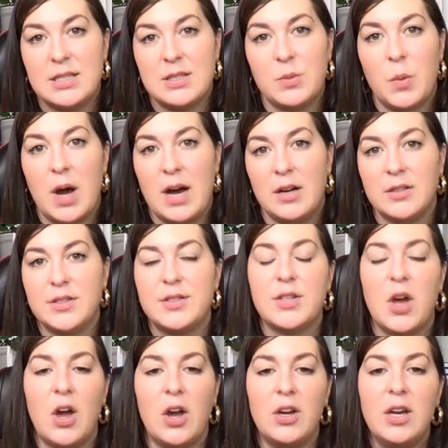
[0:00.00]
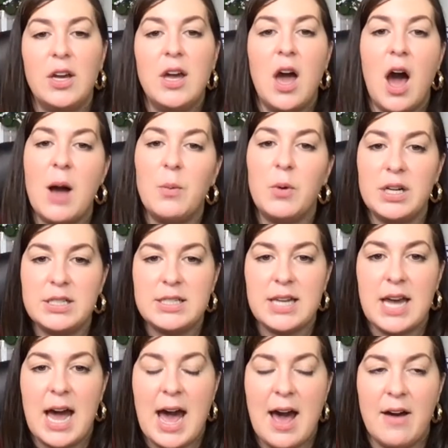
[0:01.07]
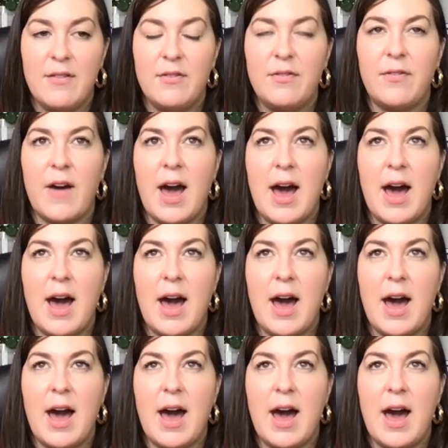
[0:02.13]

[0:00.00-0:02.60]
as well. So I wanted to have